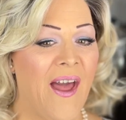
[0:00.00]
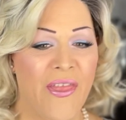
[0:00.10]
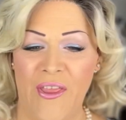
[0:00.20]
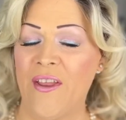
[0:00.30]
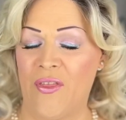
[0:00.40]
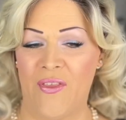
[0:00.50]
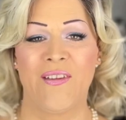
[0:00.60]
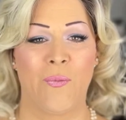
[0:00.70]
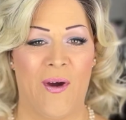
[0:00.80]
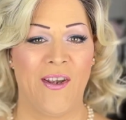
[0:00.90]
I think
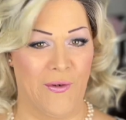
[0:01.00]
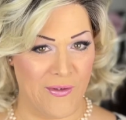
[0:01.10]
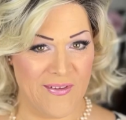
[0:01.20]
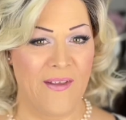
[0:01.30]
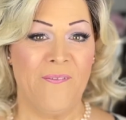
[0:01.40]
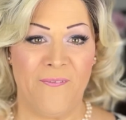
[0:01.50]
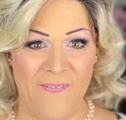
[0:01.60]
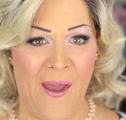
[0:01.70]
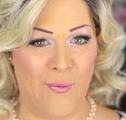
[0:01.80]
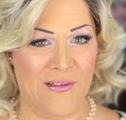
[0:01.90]
this one looks
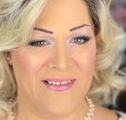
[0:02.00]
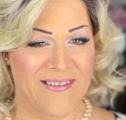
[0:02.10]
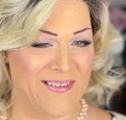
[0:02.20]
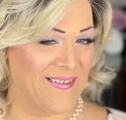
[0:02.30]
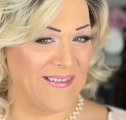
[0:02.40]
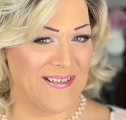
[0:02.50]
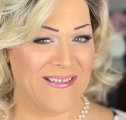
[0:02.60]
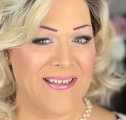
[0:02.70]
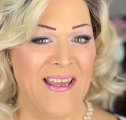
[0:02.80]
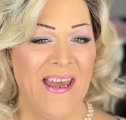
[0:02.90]
fabulous, doesn't it?